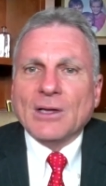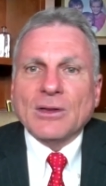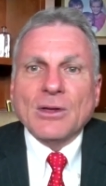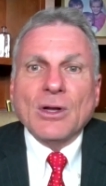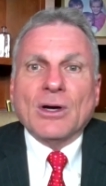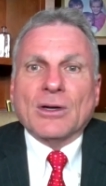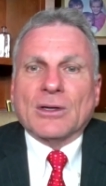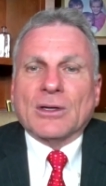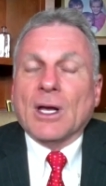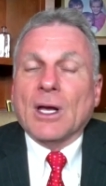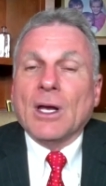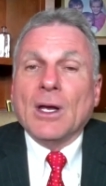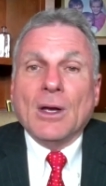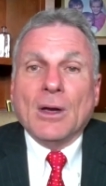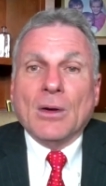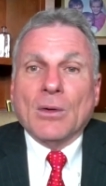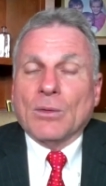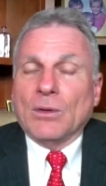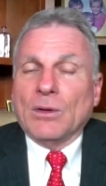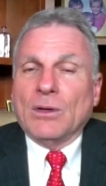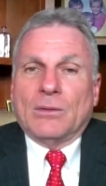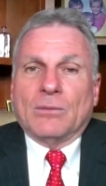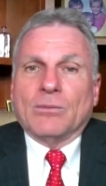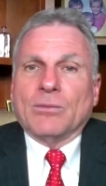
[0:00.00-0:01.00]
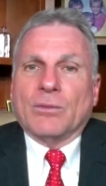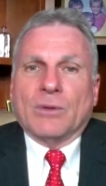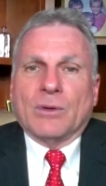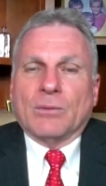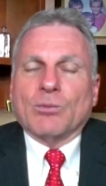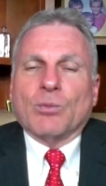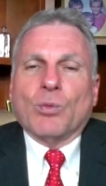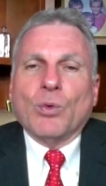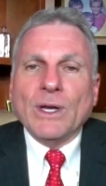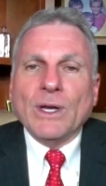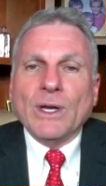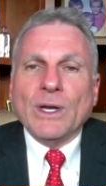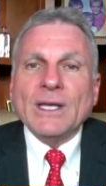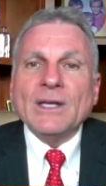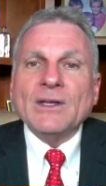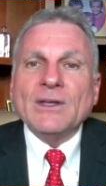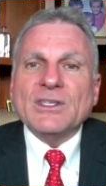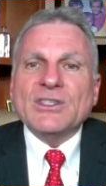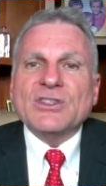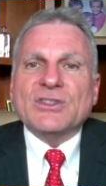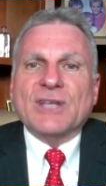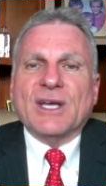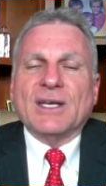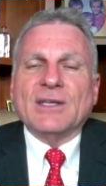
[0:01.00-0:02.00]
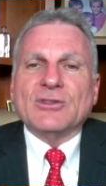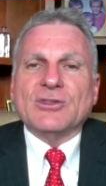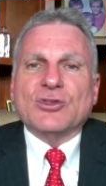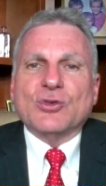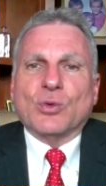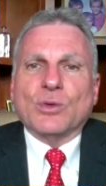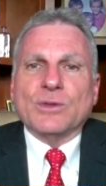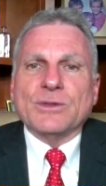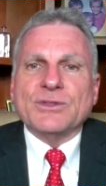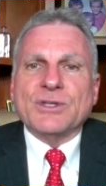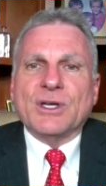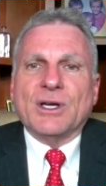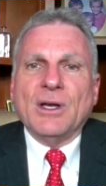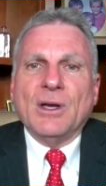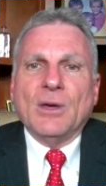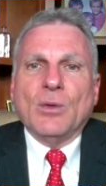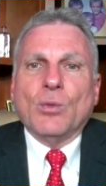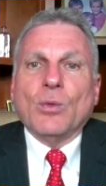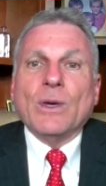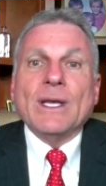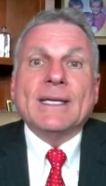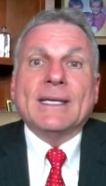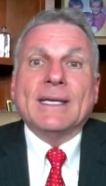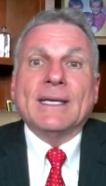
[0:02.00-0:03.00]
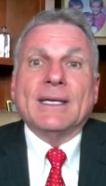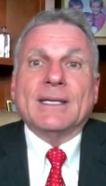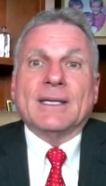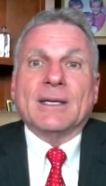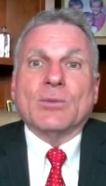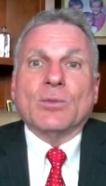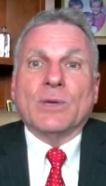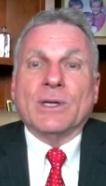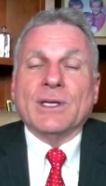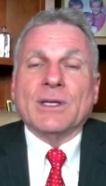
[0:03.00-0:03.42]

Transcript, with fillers: Look, we, we in the state of Georgia, we get it.